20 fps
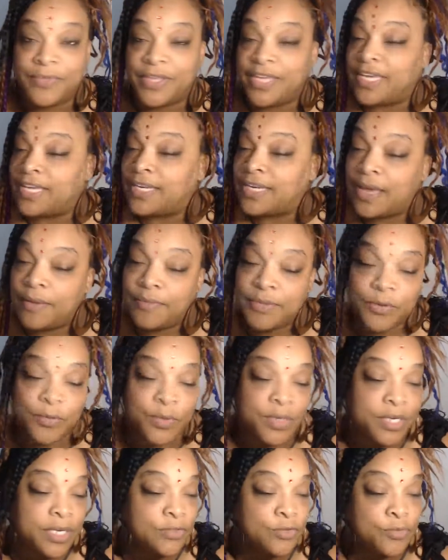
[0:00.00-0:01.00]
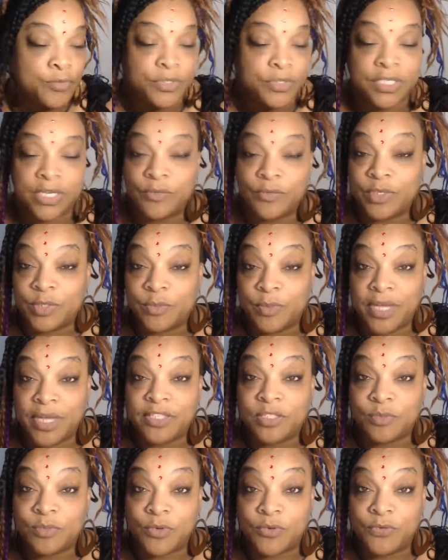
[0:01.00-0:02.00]
They cannot be 100%
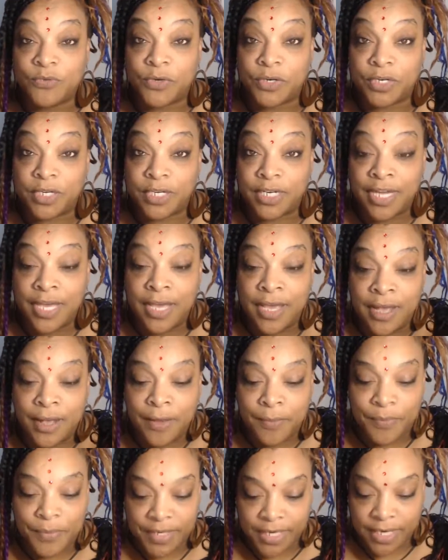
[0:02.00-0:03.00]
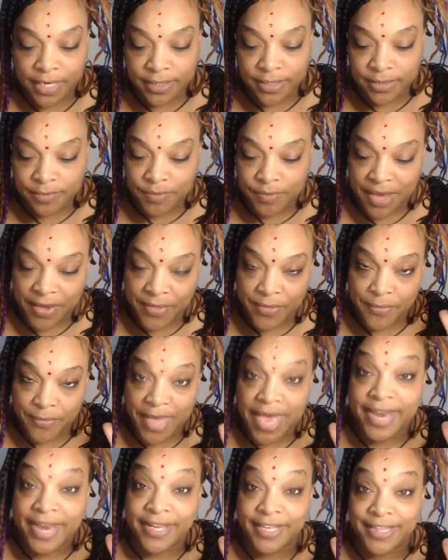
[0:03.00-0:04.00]
responsible for it, because
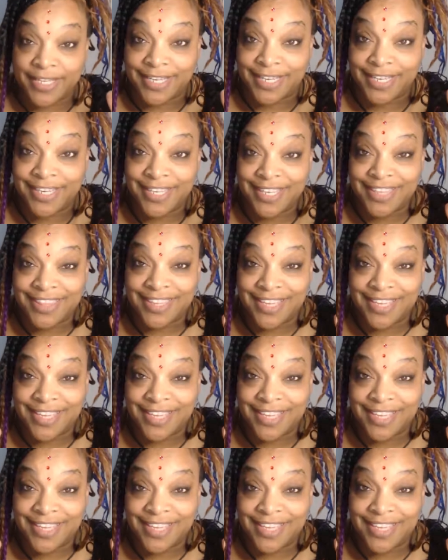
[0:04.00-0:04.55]
mathematically,